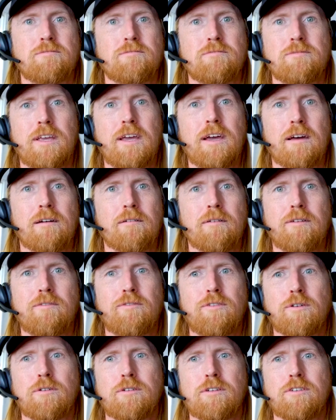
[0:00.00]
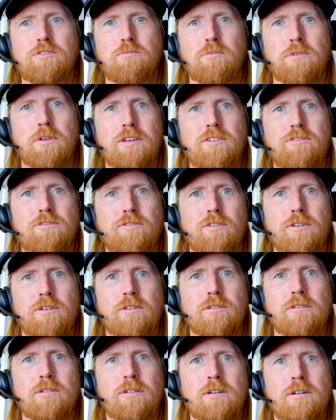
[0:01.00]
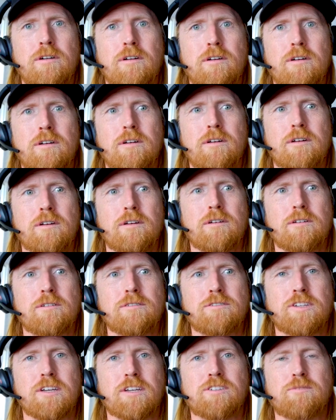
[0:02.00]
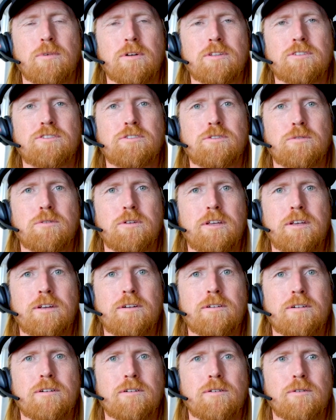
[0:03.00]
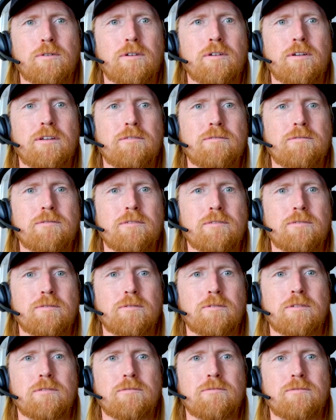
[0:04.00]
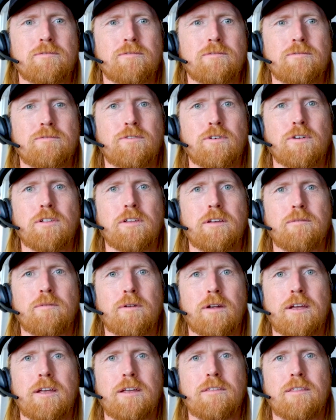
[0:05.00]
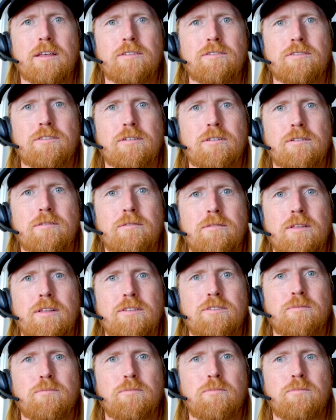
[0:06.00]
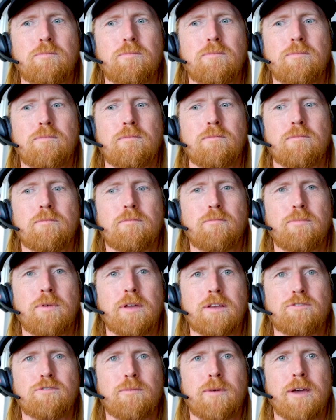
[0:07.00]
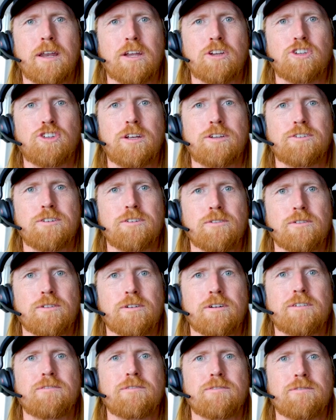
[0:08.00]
if you're displaced for 6 months to a year or fully, right? That's a big dramatic change in your life.